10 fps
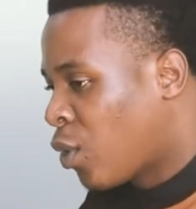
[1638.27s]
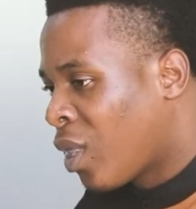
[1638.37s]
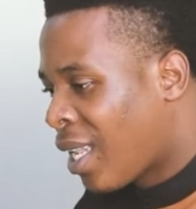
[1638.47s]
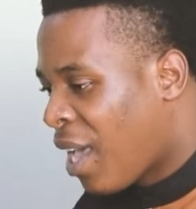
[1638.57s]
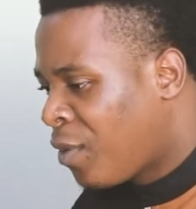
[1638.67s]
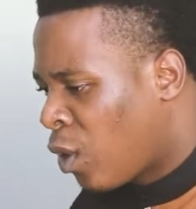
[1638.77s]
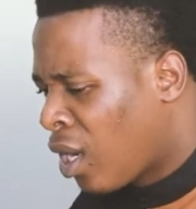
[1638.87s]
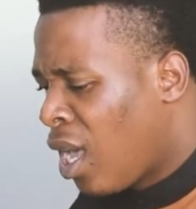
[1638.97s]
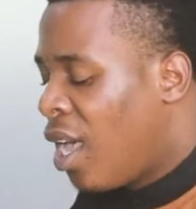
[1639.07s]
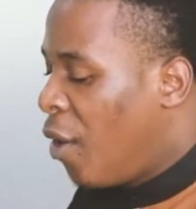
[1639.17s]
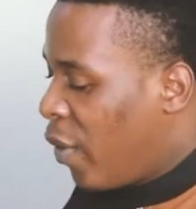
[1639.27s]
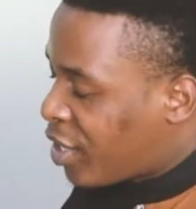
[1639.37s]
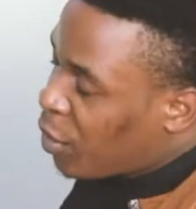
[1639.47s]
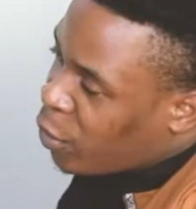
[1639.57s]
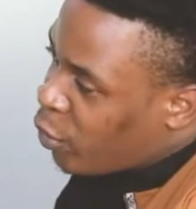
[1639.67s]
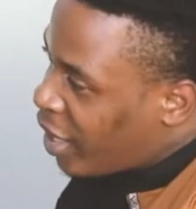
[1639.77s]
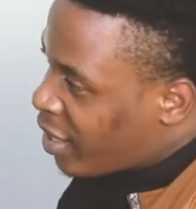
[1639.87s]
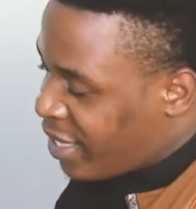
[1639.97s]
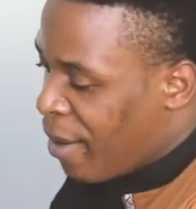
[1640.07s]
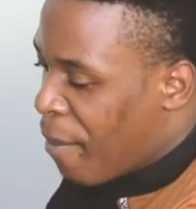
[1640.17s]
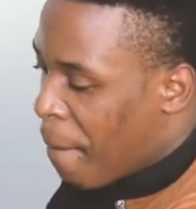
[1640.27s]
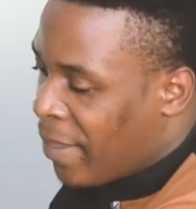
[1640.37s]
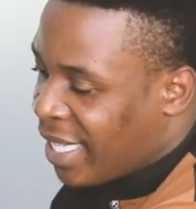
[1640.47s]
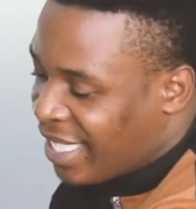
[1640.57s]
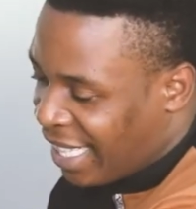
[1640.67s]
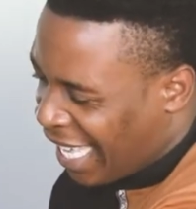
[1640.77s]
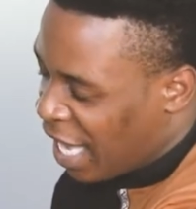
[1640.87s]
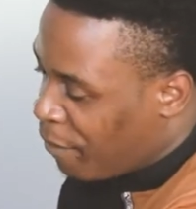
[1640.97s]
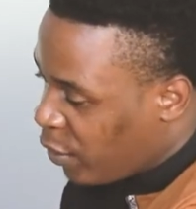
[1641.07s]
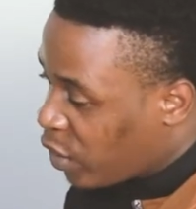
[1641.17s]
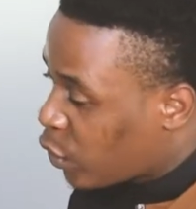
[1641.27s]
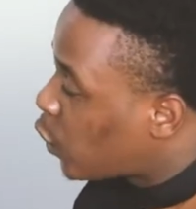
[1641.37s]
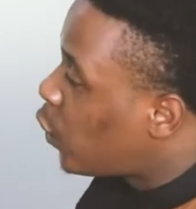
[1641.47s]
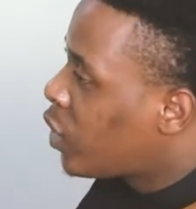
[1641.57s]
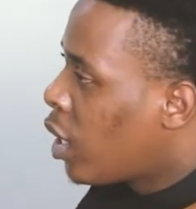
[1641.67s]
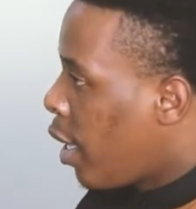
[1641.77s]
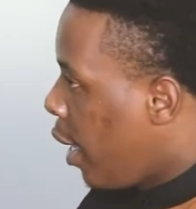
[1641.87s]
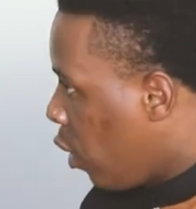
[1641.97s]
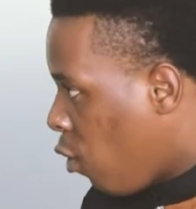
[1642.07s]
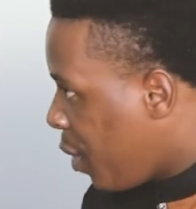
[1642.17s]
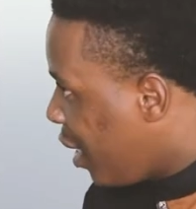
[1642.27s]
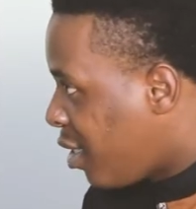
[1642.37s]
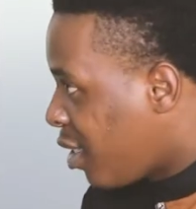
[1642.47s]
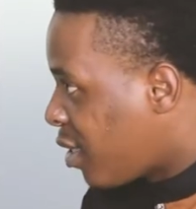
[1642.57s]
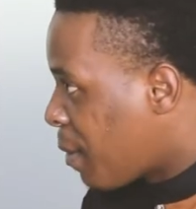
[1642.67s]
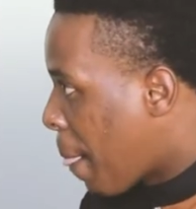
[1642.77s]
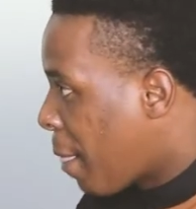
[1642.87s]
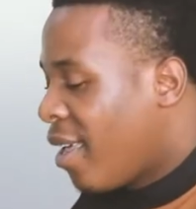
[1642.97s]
So with Live Zone, we're still doing the same, bridging the gap between schools and communities.